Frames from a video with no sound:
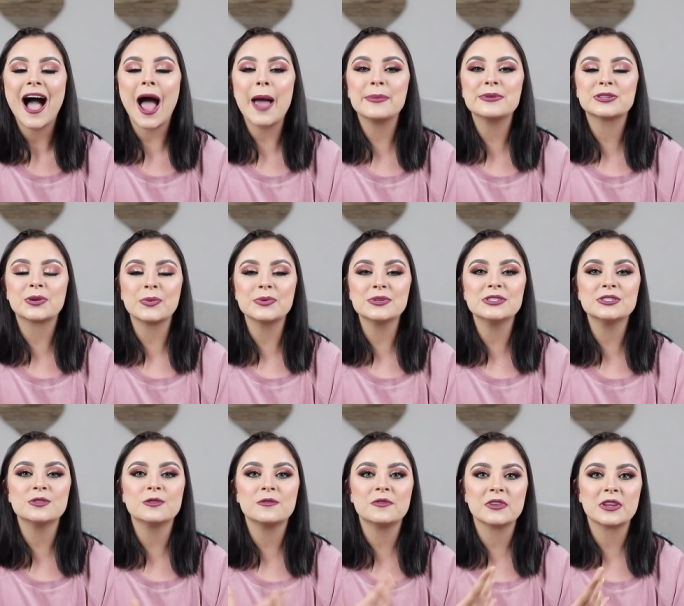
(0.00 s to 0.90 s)
I was going
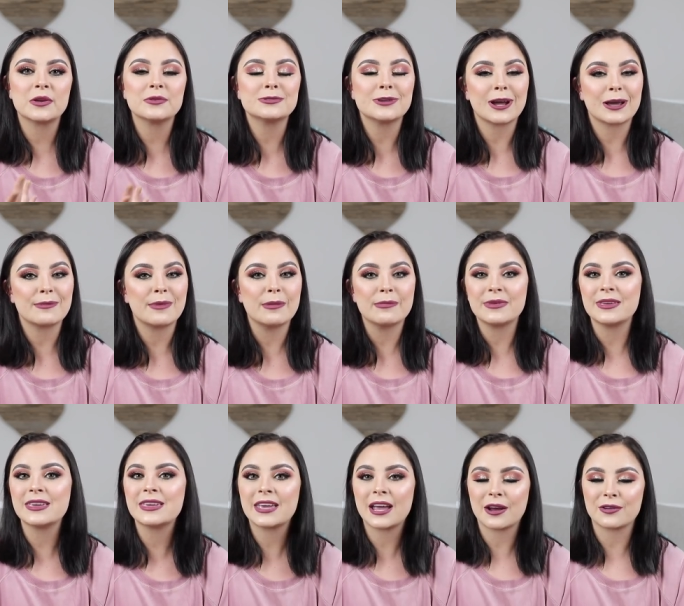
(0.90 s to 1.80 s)
to do a video talking about
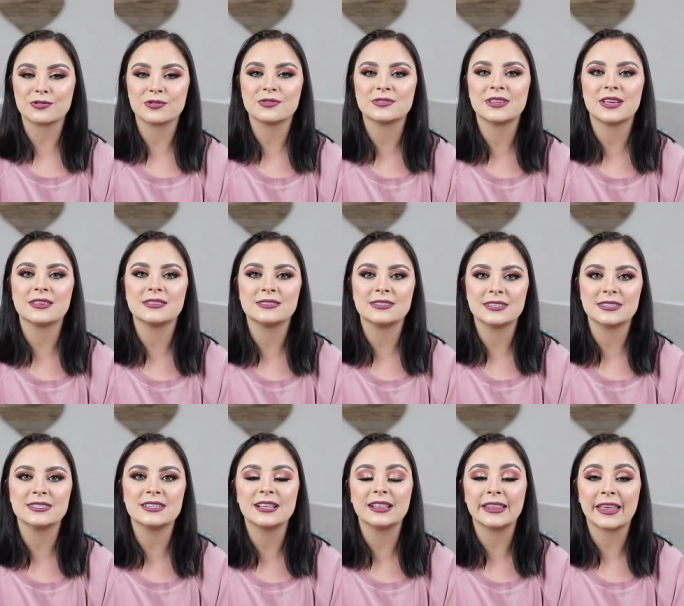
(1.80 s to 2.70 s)
meeting characters at
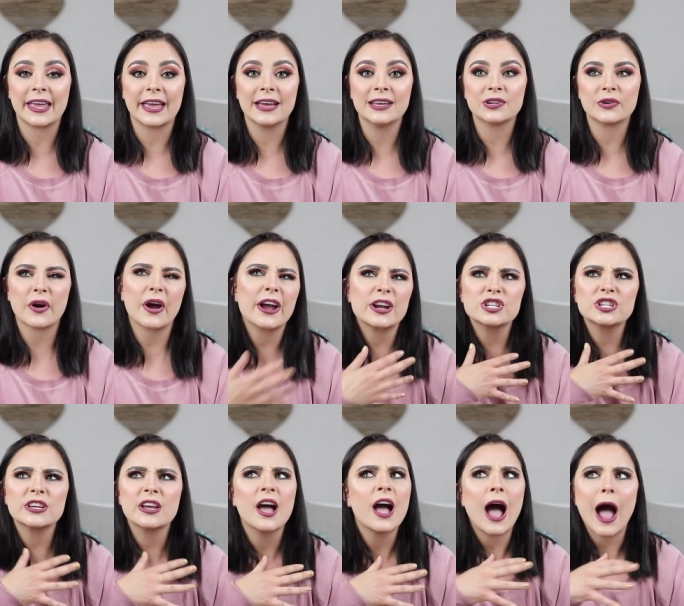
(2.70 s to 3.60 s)
Disneyland.
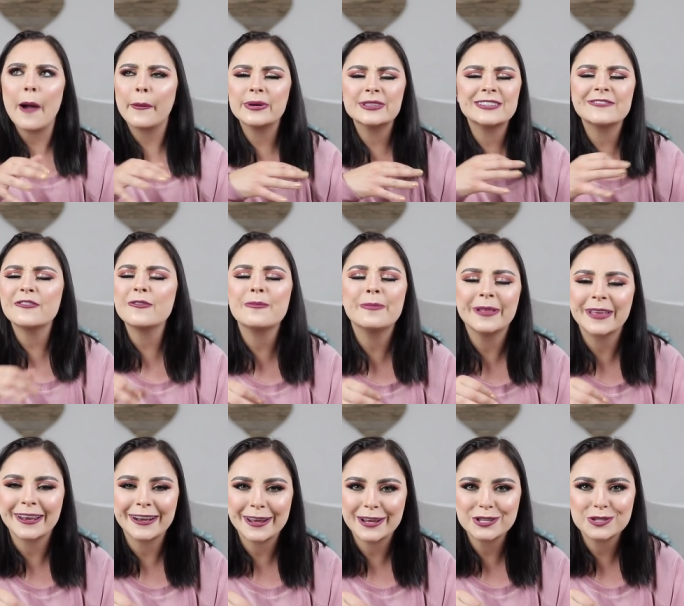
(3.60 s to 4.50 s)
Actually, I wasn't even
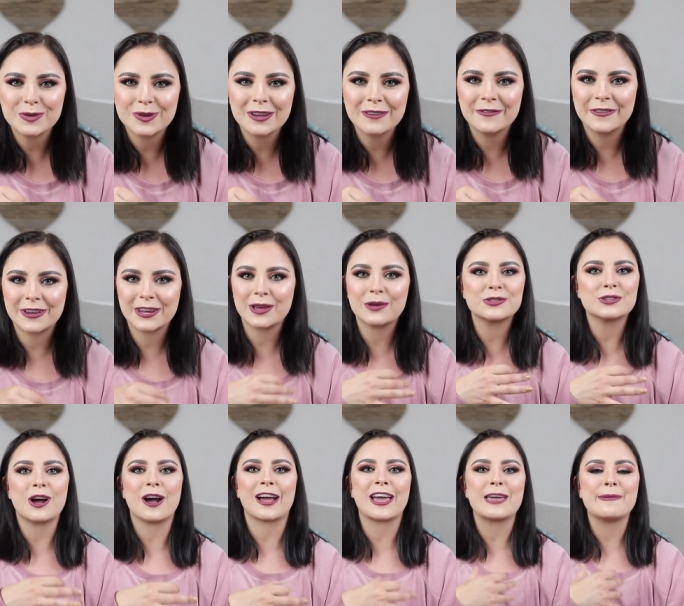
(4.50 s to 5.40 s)
planning on doing a video
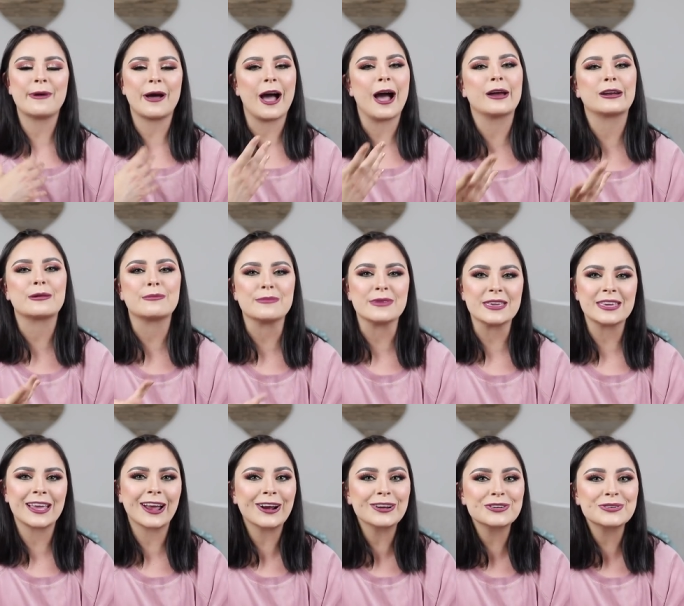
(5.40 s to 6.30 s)
talking about how to
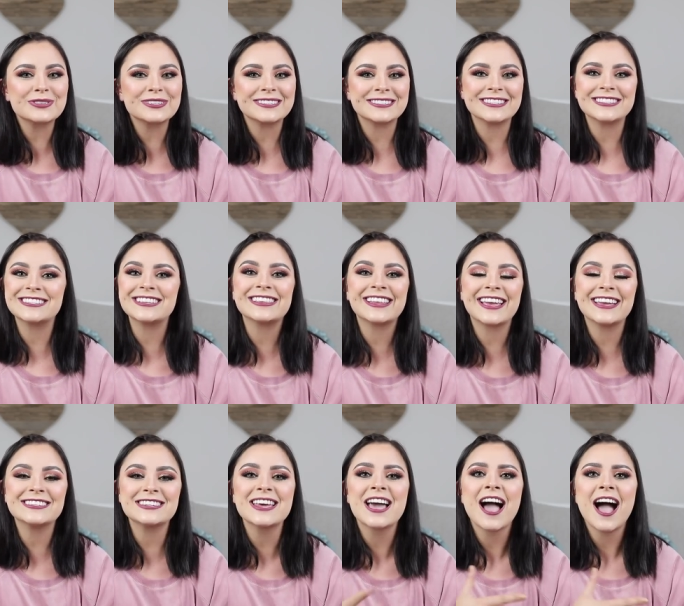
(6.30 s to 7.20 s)
meet characters at
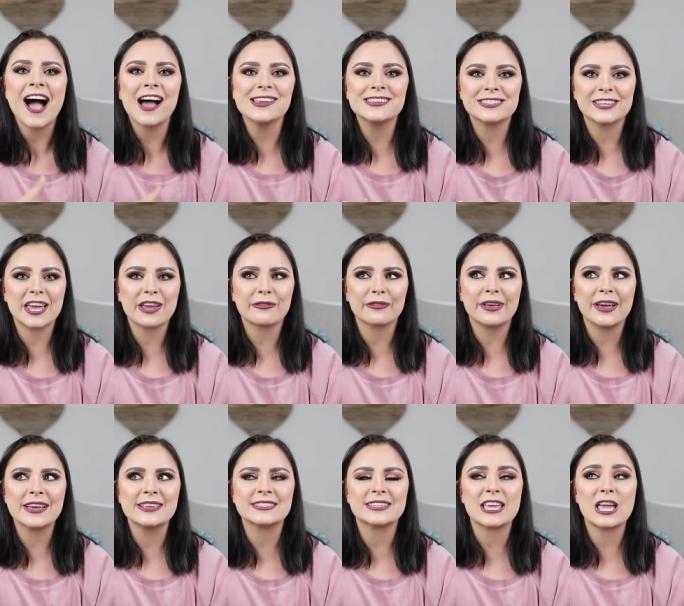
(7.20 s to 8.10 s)
Disneyland until I
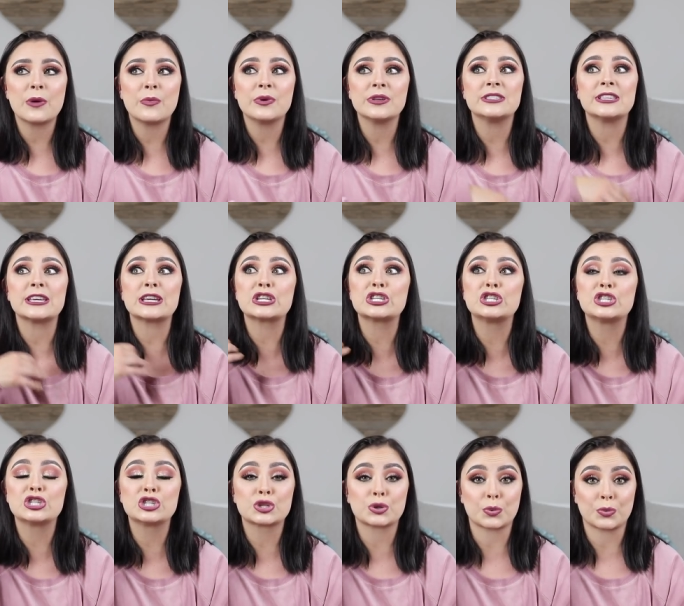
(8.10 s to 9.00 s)
realized it was
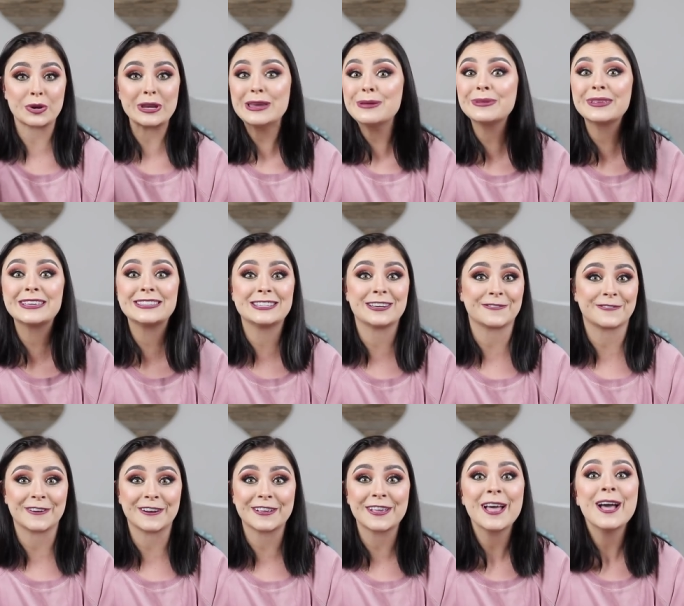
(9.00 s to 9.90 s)
extremely
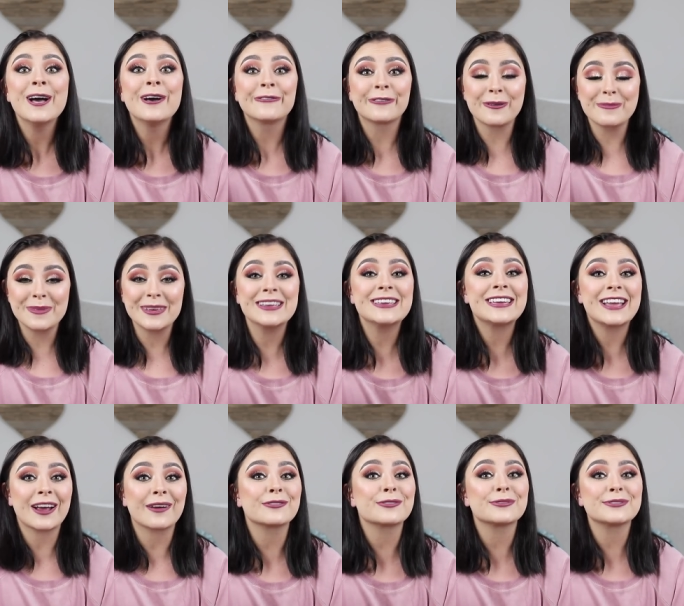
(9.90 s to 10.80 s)
different from meeting
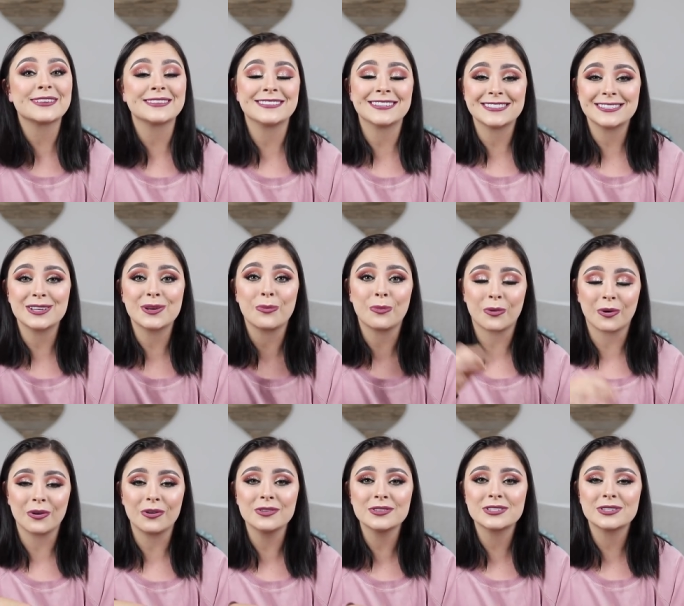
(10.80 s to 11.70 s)
characters at Disney
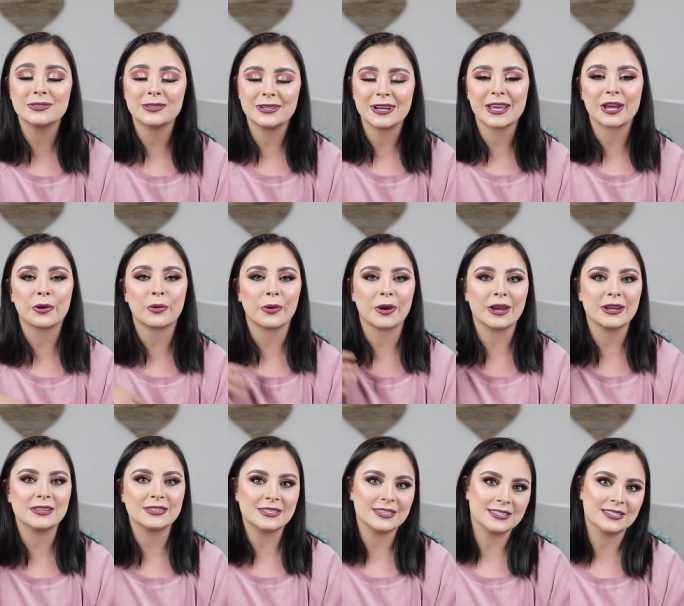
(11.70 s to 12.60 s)
World. So then I
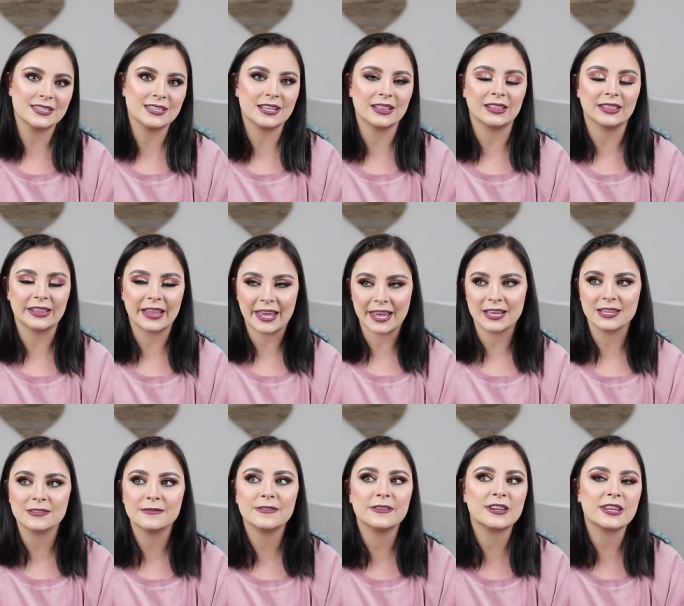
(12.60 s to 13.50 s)
created a
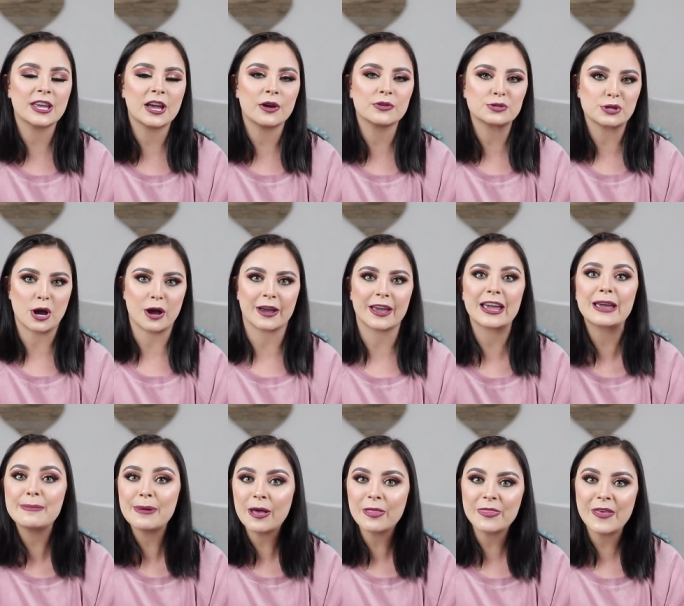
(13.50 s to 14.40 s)
Disneyland video
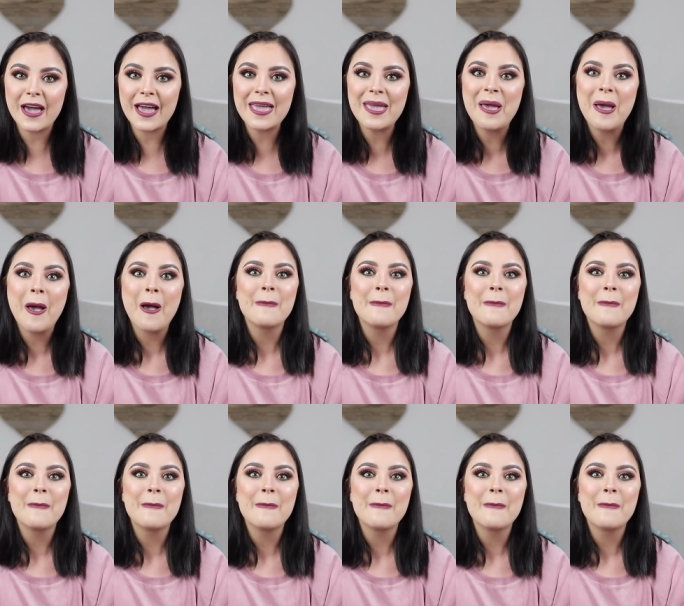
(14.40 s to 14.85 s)
talking about that.